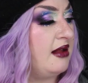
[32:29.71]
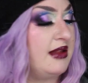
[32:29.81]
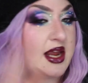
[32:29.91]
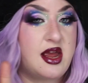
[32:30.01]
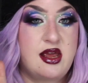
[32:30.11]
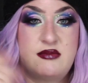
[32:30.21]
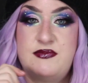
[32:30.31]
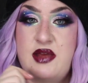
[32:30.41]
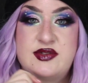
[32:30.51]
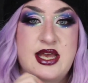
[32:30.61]
Like I
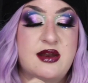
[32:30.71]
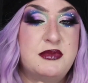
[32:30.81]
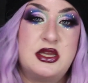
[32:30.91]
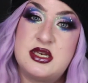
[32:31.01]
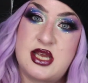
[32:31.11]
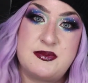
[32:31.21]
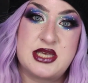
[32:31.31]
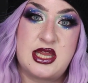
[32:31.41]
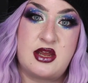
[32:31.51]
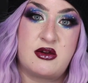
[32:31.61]
have said a million times,
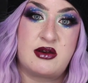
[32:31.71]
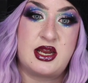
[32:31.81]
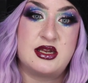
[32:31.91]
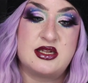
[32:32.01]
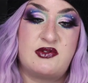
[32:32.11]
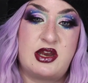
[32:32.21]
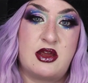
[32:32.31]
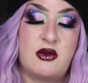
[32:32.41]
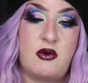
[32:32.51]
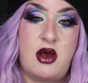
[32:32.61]
I think already in this
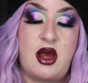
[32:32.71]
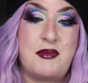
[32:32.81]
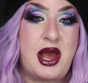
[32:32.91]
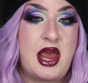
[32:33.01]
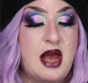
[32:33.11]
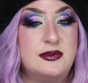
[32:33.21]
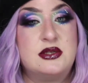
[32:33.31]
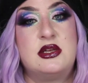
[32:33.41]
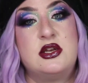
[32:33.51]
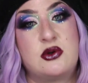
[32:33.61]
video, I
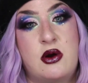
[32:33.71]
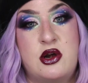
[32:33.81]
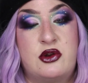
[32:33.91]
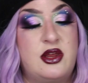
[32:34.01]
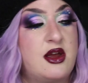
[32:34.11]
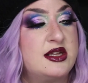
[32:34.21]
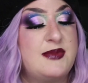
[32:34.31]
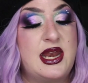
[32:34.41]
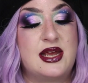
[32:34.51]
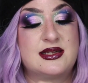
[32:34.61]
absolutely adore Unearthly
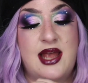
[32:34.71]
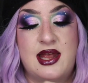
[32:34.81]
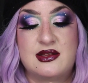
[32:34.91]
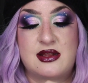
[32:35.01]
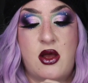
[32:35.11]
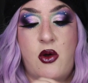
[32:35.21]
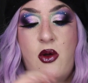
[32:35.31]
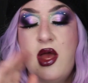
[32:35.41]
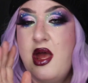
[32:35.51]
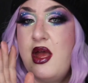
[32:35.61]
Cosmetics, and
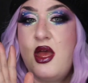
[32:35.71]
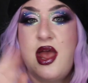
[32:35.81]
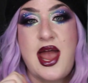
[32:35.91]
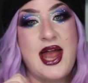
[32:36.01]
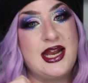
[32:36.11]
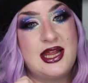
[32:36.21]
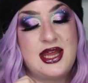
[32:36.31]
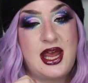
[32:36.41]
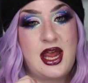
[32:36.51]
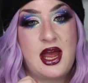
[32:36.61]
so
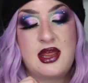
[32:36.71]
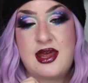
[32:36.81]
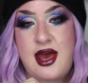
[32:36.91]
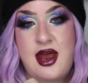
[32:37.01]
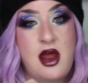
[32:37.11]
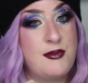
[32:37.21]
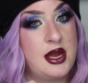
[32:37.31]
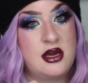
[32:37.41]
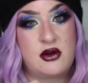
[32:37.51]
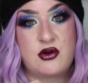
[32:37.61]
anything that
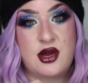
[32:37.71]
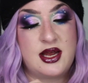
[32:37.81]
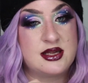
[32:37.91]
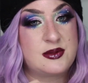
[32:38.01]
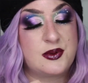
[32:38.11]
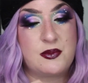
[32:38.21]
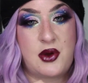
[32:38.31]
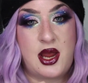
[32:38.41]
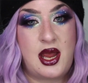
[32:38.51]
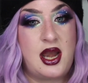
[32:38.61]
Amanda creates for the
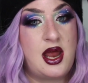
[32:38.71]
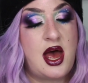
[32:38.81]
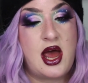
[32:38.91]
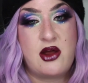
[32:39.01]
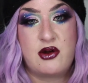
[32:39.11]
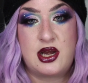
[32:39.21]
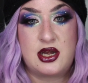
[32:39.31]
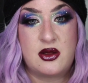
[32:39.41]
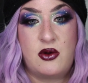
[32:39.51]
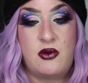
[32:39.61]
brand, I already
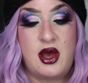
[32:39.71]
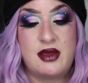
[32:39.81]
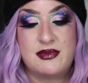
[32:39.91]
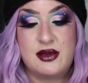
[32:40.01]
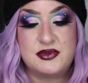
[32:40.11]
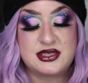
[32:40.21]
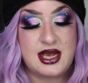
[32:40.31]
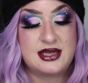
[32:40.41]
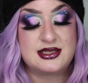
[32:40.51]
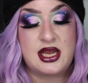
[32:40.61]
know I'm
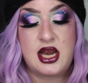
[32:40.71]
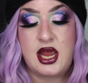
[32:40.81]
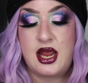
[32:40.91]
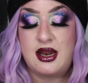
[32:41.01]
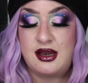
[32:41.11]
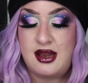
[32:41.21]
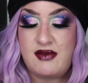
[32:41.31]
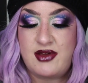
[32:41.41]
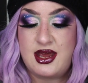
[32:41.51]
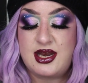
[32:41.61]
obsessed and I
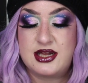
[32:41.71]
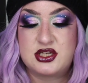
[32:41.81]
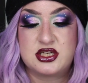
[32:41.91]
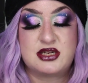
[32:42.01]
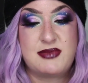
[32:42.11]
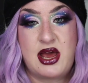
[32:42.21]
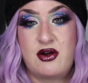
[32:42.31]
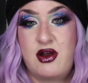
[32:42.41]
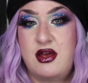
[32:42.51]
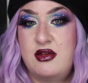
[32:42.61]
love it. It's just a
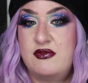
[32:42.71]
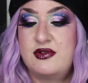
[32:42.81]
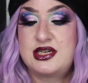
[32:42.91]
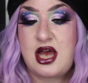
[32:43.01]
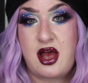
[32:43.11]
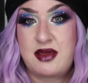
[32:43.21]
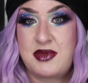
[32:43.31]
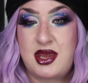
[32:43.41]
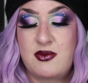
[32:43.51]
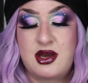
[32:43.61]
matter of
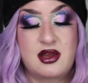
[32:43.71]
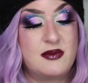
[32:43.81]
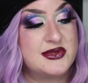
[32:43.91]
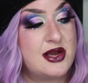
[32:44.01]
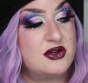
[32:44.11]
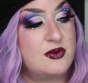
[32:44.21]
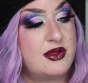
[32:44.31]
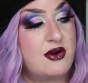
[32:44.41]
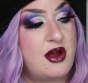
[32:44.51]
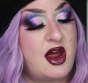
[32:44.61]
timing when it comes out to
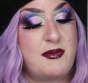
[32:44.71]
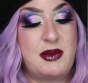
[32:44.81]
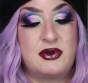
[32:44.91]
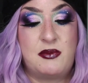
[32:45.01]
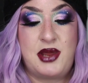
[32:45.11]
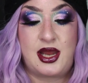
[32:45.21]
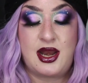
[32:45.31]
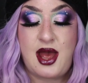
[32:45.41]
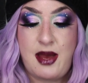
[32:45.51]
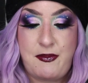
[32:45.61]
whether or not I'm able to pick
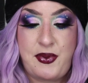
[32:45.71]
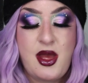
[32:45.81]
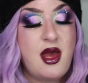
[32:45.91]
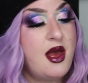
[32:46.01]
it up.